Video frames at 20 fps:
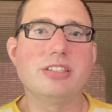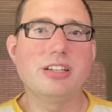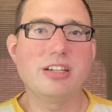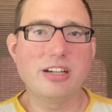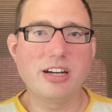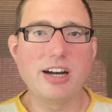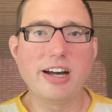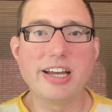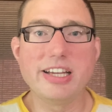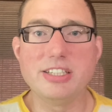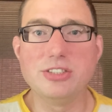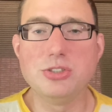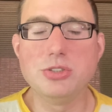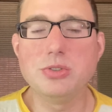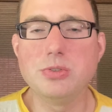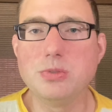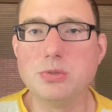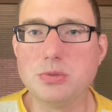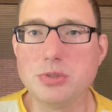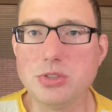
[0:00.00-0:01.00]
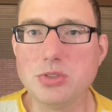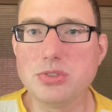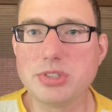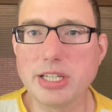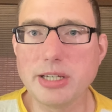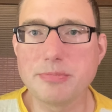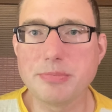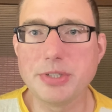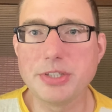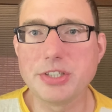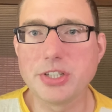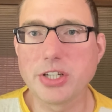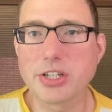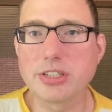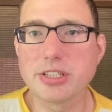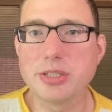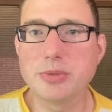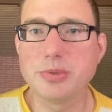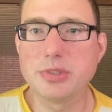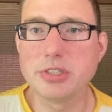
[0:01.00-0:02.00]
I do use that
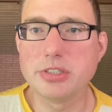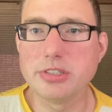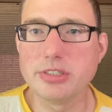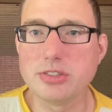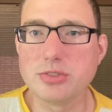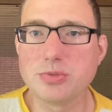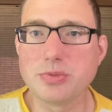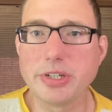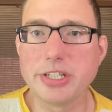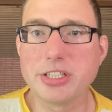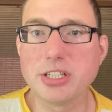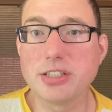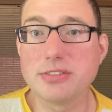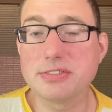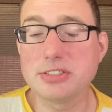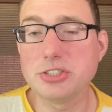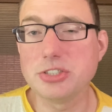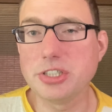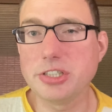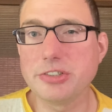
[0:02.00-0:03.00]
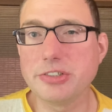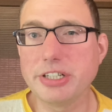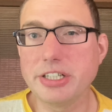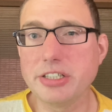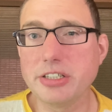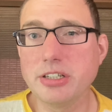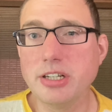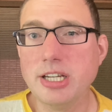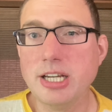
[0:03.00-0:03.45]
periodically when it's running off the generator,